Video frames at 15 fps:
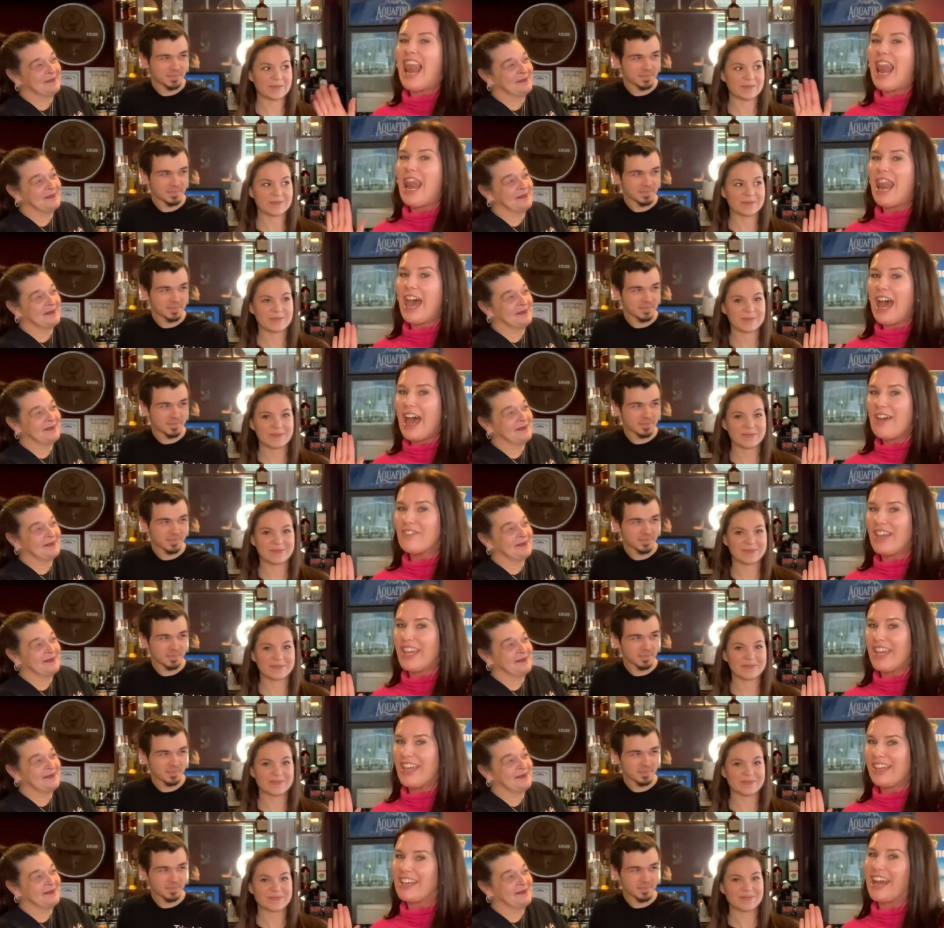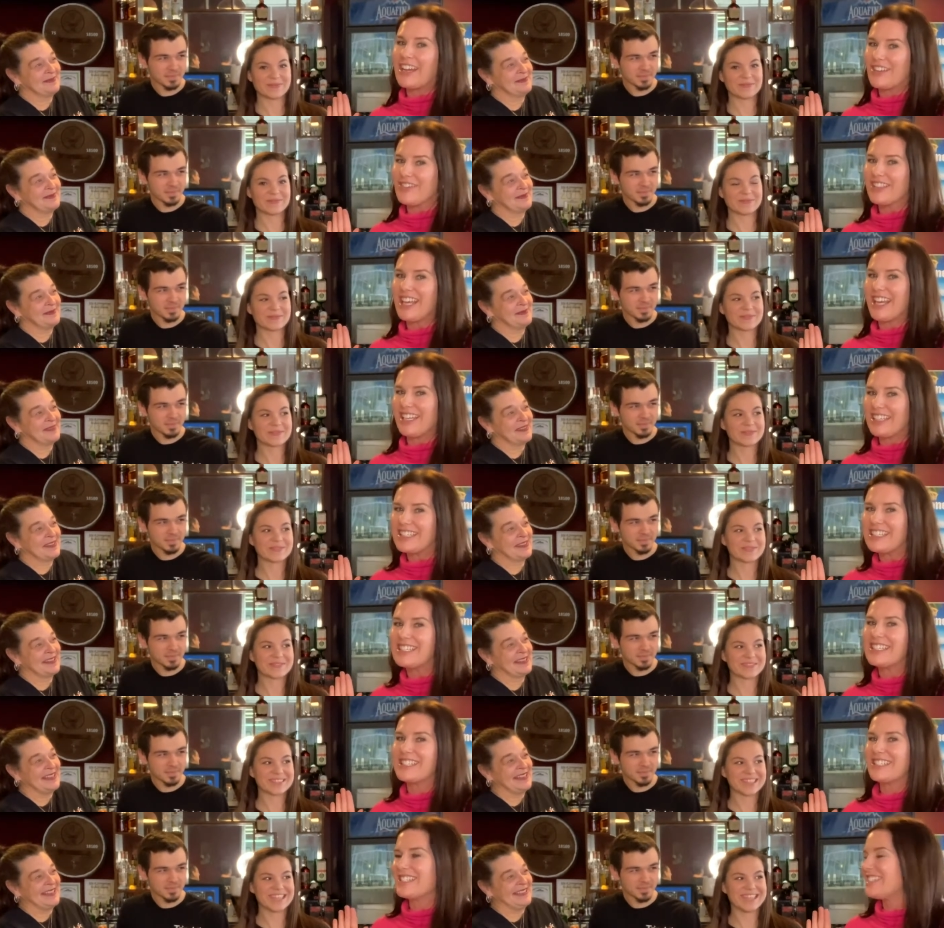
Speaker 1: Not it. I know what that is.